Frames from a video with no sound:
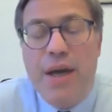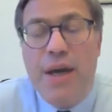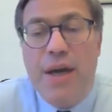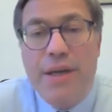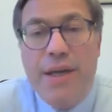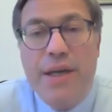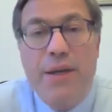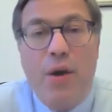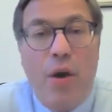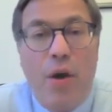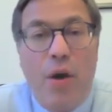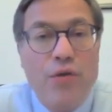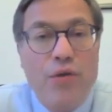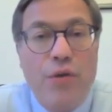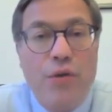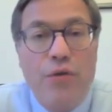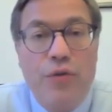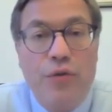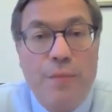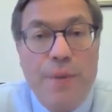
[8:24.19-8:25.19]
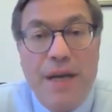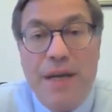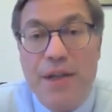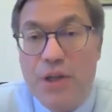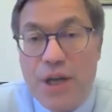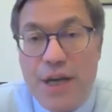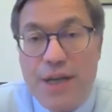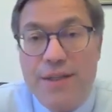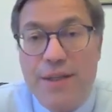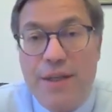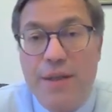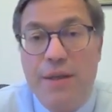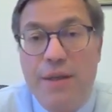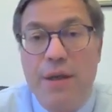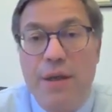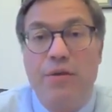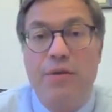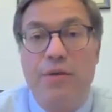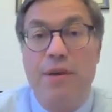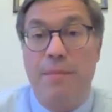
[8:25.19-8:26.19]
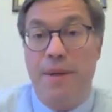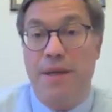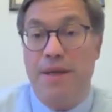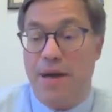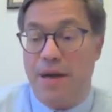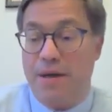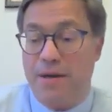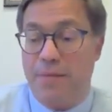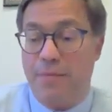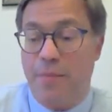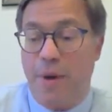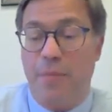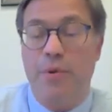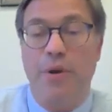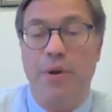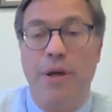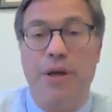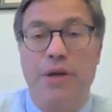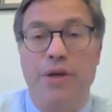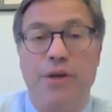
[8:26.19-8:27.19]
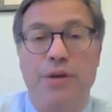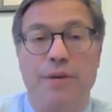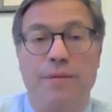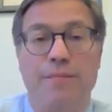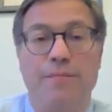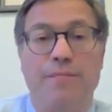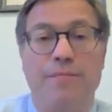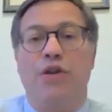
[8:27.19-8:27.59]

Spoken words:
would need also to be adjusted to the pediatric population.